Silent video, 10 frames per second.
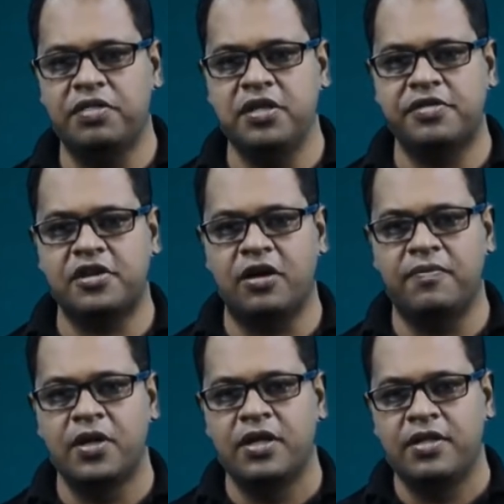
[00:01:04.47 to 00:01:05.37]
consists
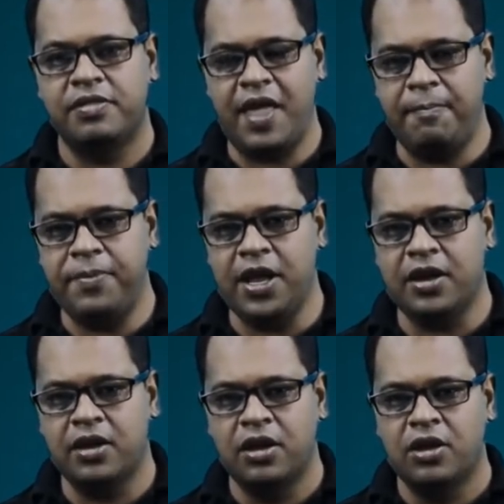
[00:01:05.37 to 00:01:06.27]
of
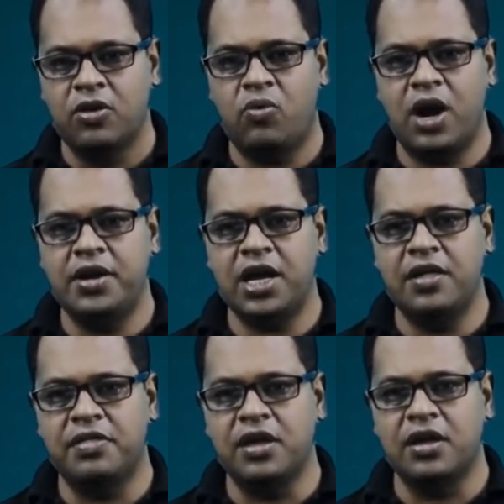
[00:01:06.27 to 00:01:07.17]
sampling,
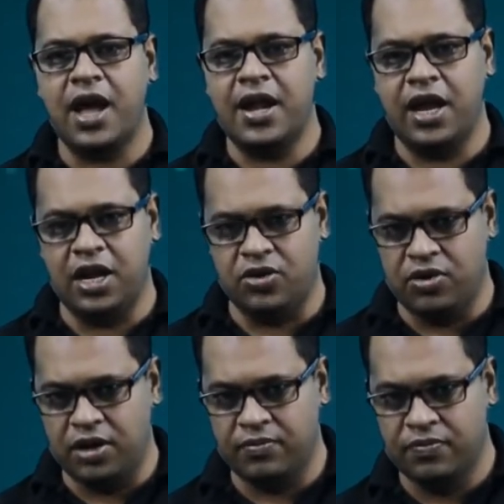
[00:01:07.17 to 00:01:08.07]
quantizing and
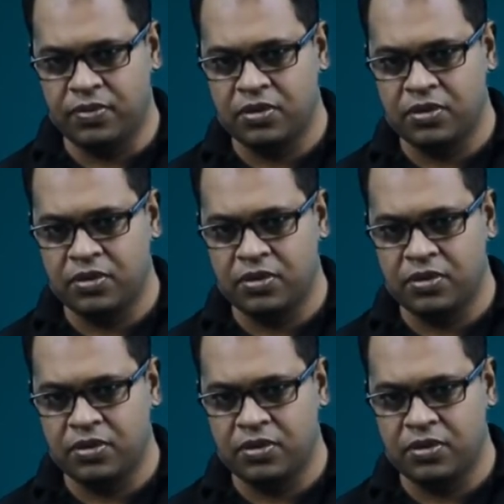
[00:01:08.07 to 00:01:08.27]
encoding,